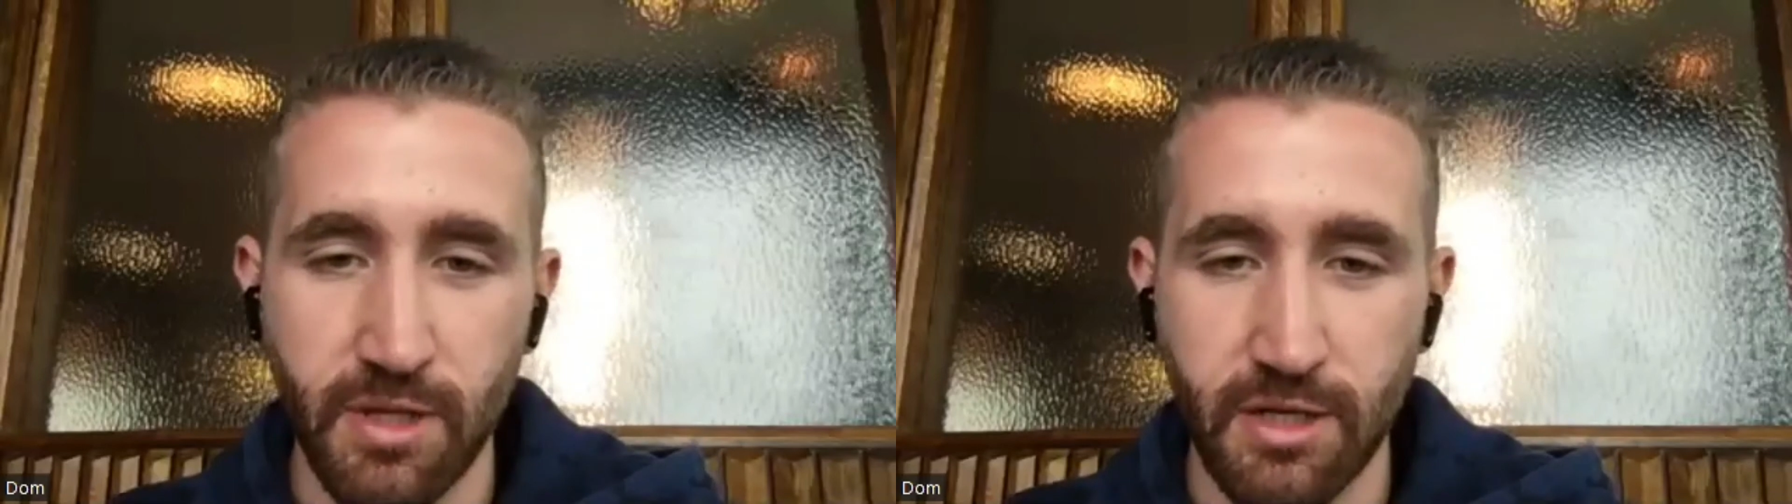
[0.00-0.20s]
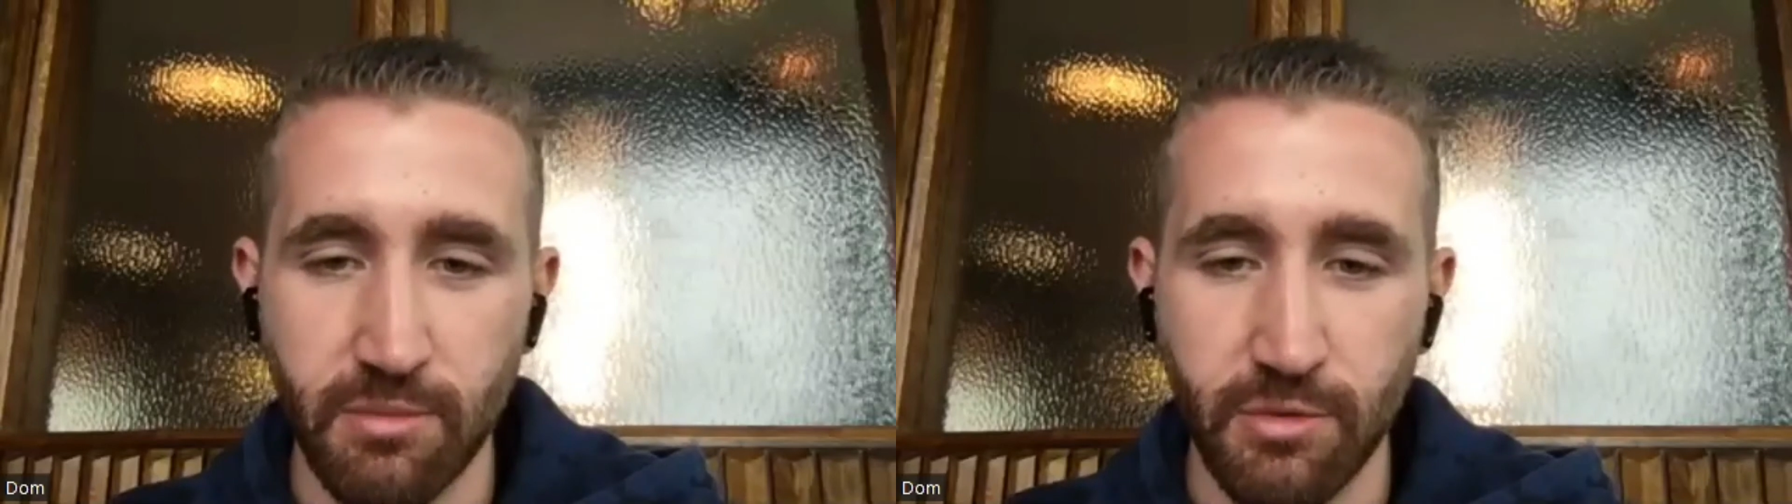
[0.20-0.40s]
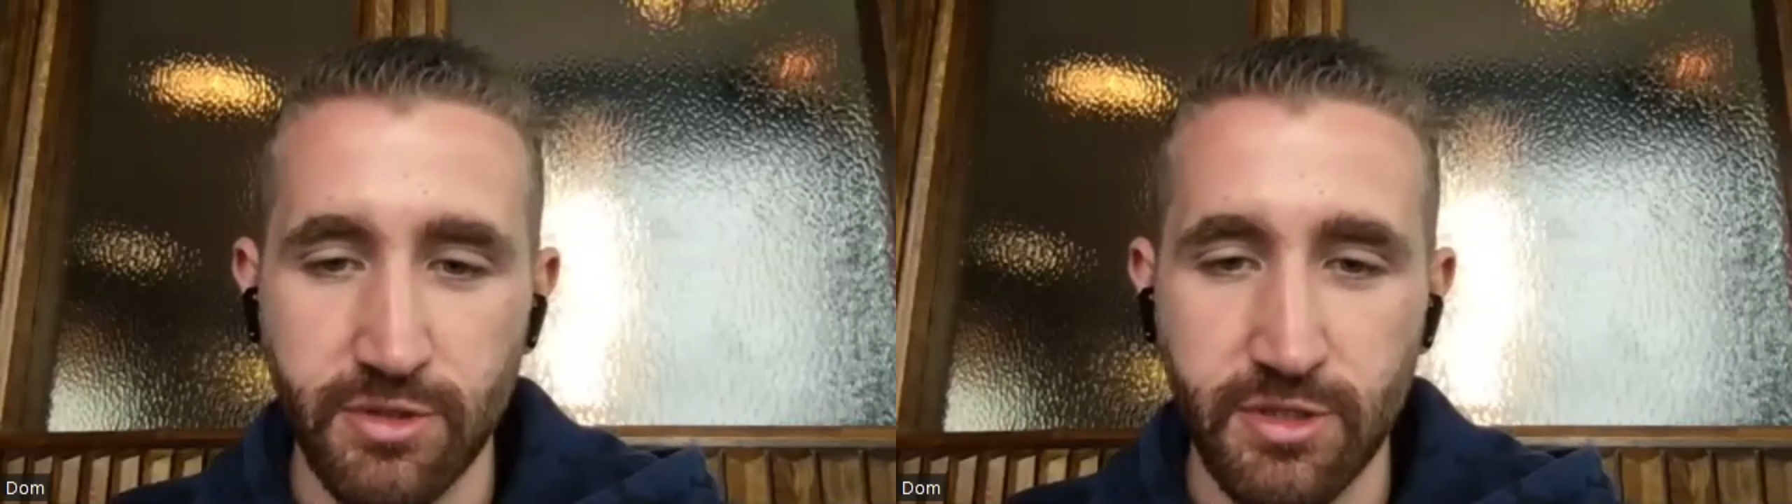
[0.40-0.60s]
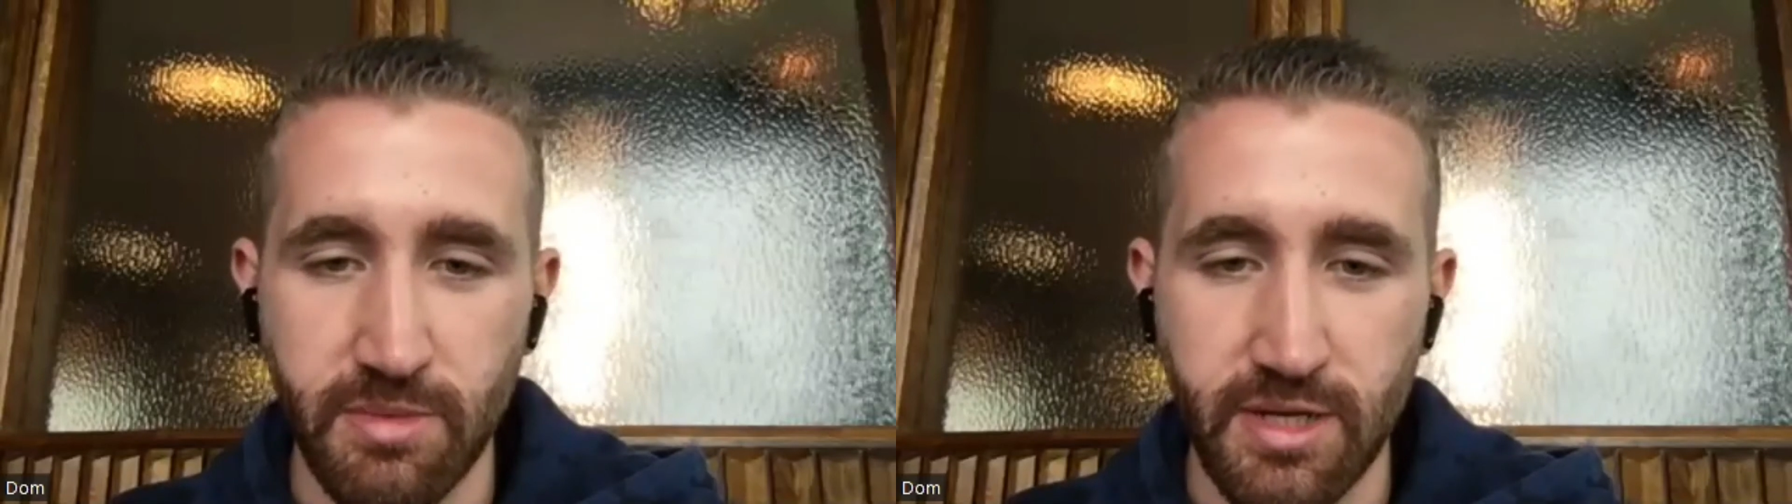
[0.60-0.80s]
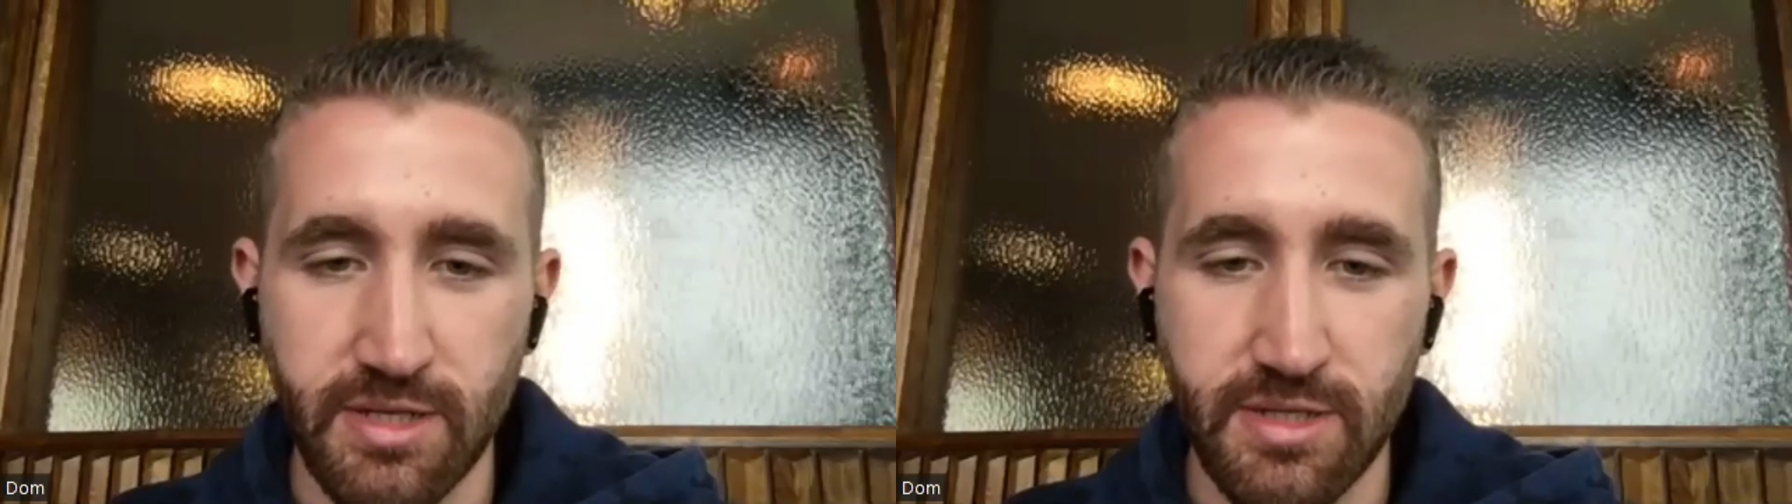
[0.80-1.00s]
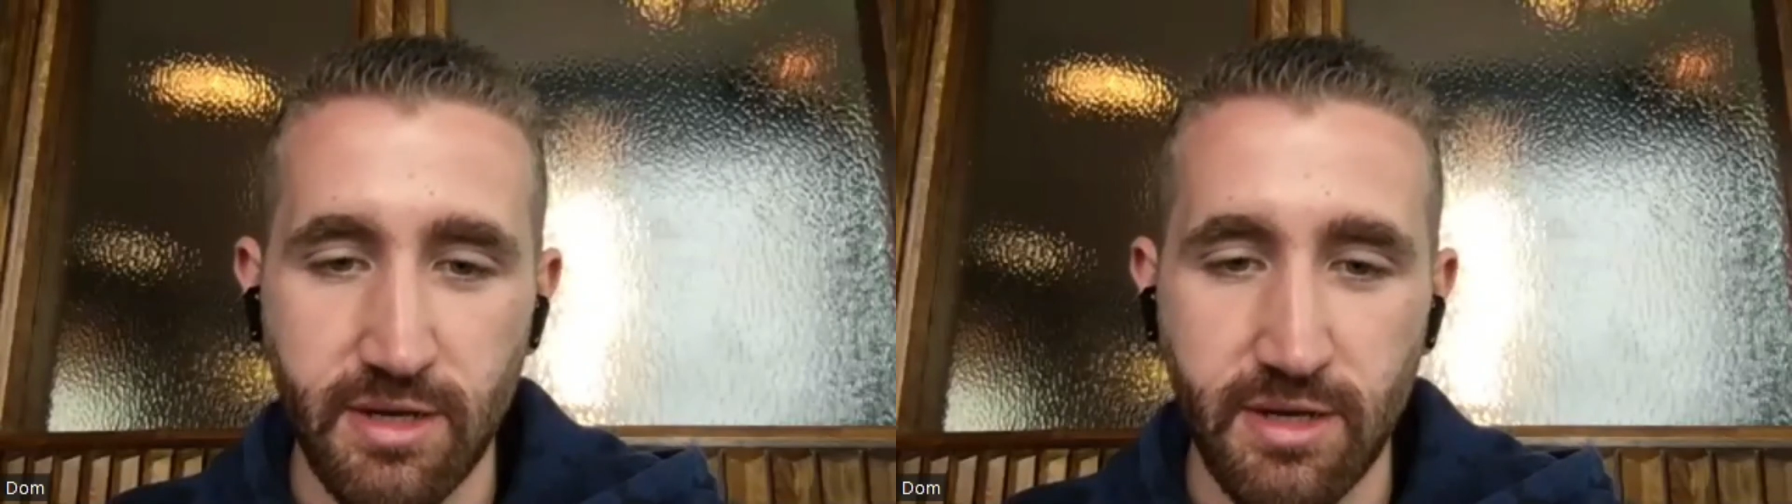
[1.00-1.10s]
applicable to me.